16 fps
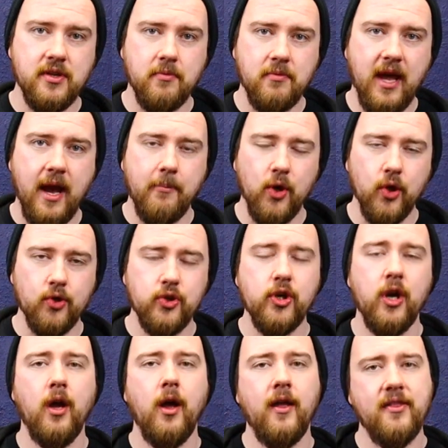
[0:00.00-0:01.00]
them that much.
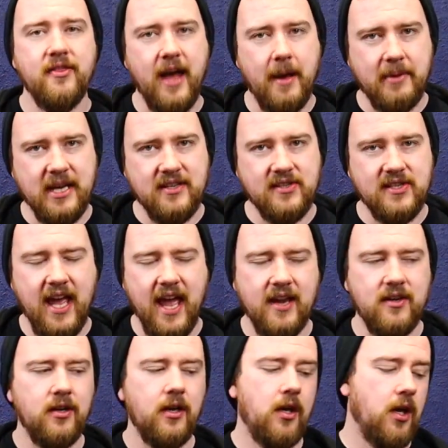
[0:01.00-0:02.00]
That being said,